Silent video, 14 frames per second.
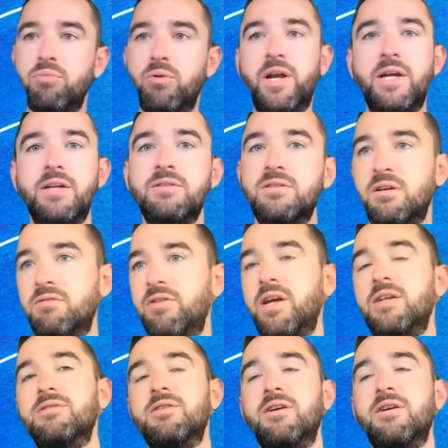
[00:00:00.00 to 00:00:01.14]
breaking stuff
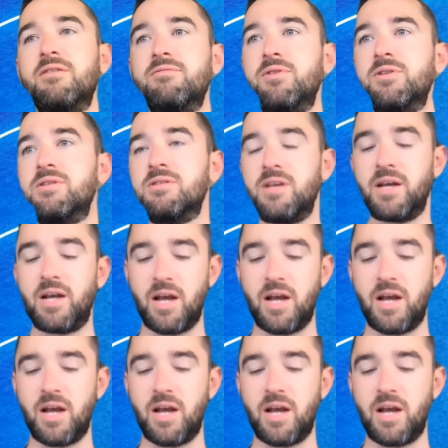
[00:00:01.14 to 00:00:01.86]
hands-on versus like